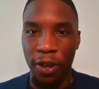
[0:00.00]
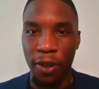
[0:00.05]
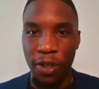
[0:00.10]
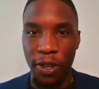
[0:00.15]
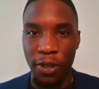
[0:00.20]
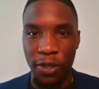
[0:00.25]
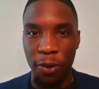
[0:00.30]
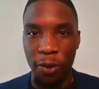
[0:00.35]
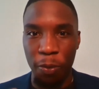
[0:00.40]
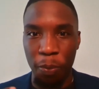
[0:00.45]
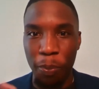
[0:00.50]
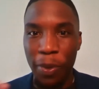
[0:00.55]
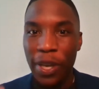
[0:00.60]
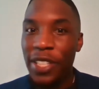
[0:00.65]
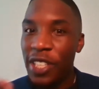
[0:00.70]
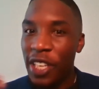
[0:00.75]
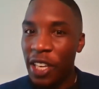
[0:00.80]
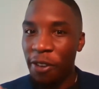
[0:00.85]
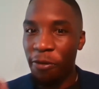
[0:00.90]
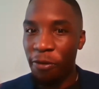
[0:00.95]
a
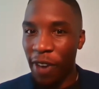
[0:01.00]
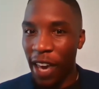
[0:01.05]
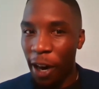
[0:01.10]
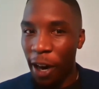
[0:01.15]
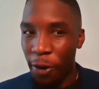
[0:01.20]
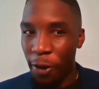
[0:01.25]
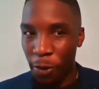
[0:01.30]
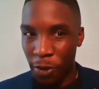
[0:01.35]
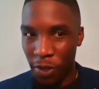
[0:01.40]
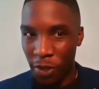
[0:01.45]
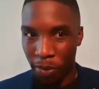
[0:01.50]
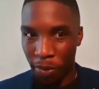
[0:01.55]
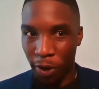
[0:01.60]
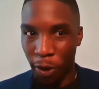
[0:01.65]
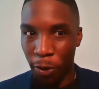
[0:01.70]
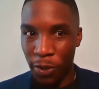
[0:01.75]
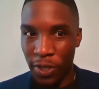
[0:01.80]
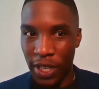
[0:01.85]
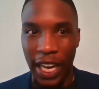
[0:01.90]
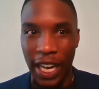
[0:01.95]
missing values
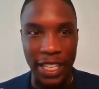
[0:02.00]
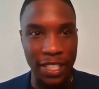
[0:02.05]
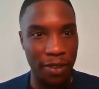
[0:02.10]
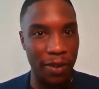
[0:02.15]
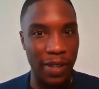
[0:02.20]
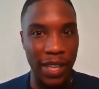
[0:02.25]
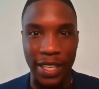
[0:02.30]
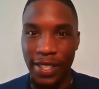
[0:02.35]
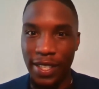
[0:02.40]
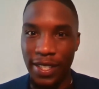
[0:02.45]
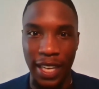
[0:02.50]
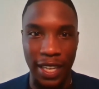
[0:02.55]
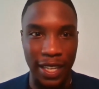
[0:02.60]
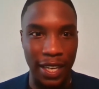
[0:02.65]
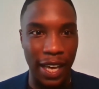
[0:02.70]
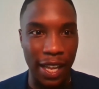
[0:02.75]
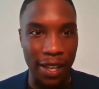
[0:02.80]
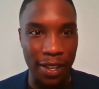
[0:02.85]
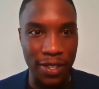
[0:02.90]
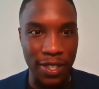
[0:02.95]
approach as it relates to
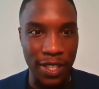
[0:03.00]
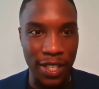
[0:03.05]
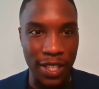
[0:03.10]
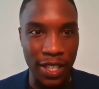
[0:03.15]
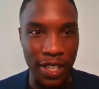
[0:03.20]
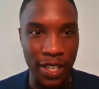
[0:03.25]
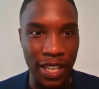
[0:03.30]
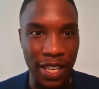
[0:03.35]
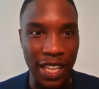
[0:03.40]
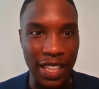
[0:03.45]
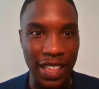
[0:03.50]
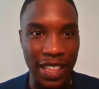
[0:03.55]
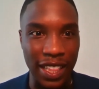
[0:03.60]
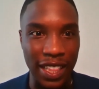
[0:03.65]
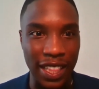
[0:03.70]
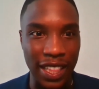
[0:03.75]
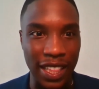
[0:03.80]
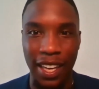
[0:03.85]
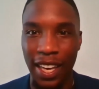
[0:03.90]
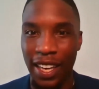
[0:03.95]
technology. That
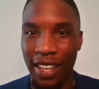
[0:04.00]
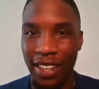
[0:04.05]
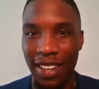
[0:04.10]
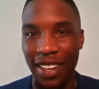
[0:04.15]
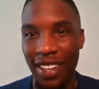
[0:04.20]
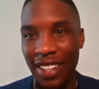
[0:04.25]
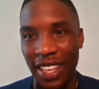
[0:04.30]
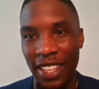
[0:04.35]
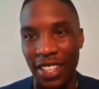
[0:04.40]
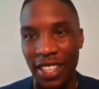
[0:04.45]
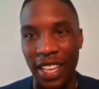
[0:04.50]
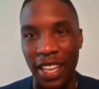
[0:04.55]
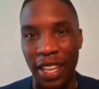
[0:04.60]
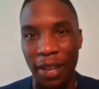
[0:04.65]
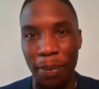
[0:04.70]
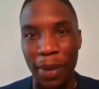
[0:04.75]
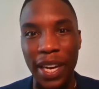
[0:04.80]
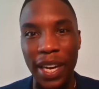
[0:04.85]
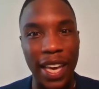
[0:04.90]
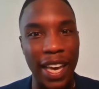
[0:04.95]
it's like, in
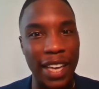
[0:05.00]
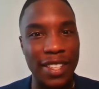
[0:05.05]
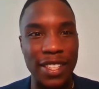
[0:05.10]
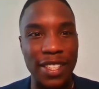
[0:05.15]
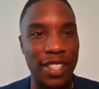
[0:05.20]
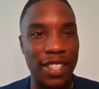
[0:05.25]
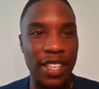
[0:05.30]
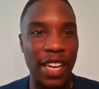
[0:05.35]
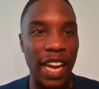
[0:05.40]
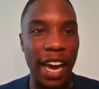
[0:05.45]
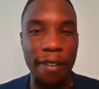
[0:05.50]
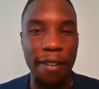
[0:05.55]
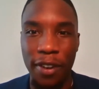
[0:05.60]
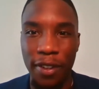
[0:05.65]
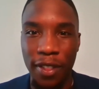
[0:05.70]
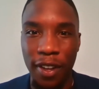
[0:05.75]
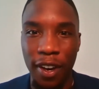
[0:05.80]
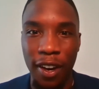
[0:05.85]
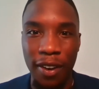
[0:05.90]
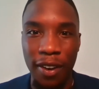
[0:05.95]
many cases, is an afterthought.